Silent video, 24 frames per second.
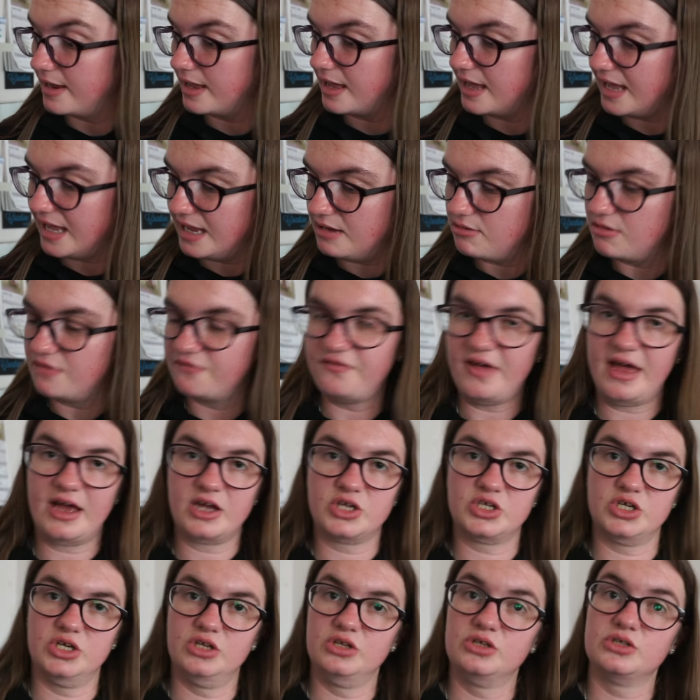ear
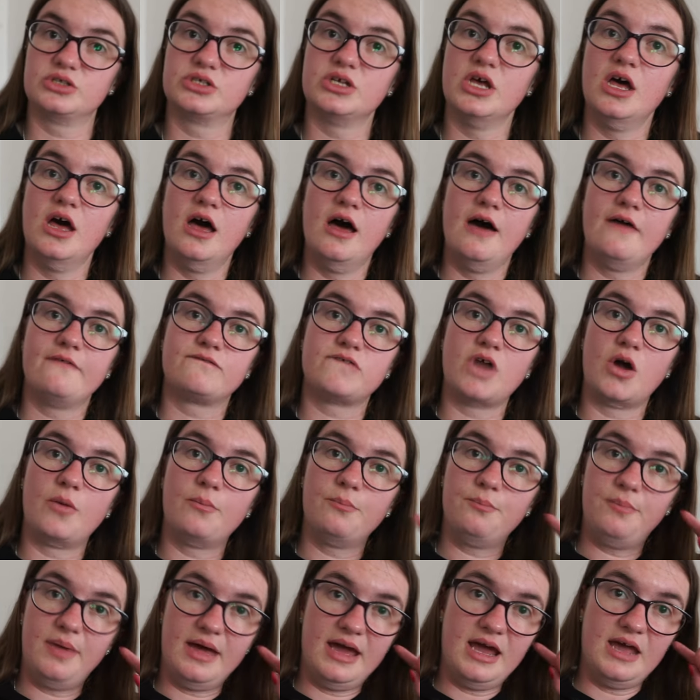infections
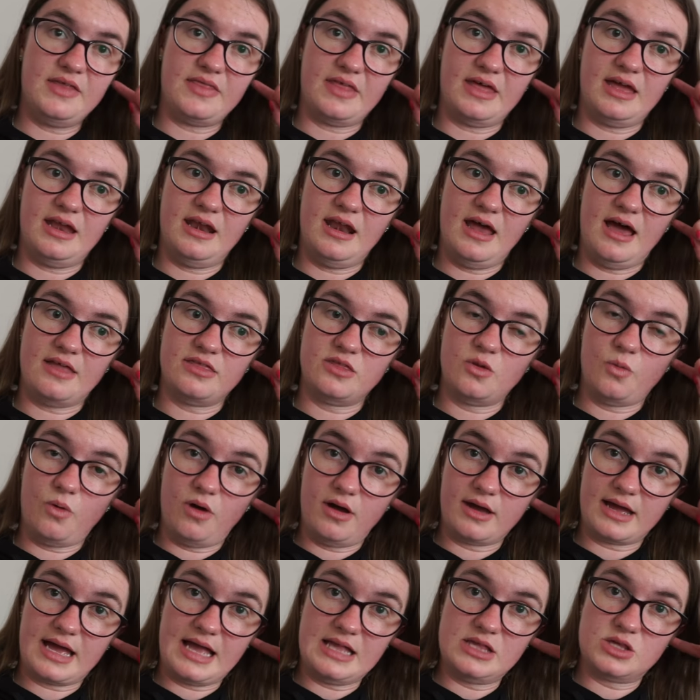from bathing and the
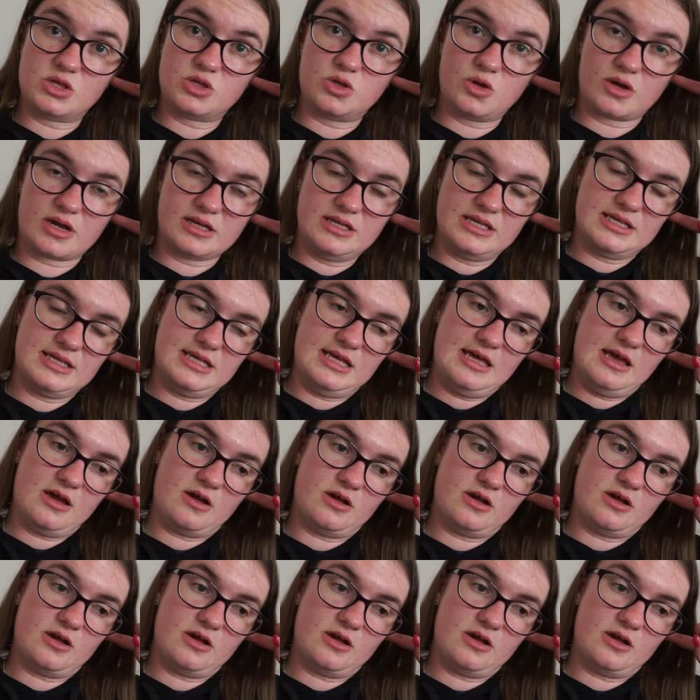water getting stuck in this ear,